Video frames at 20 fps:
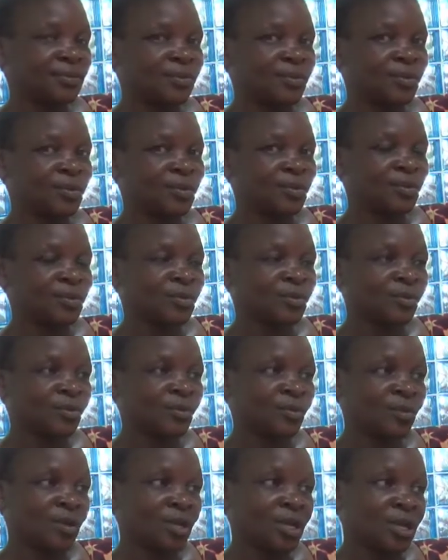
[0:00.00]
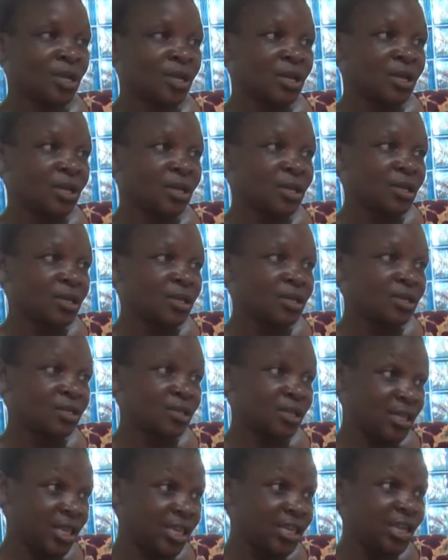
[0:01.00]
off in the ward.
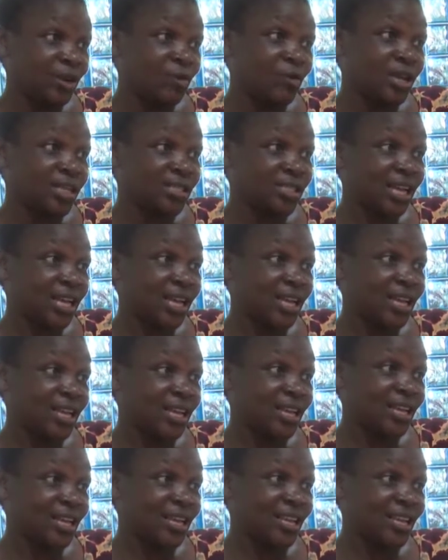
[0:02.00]
I could be admitted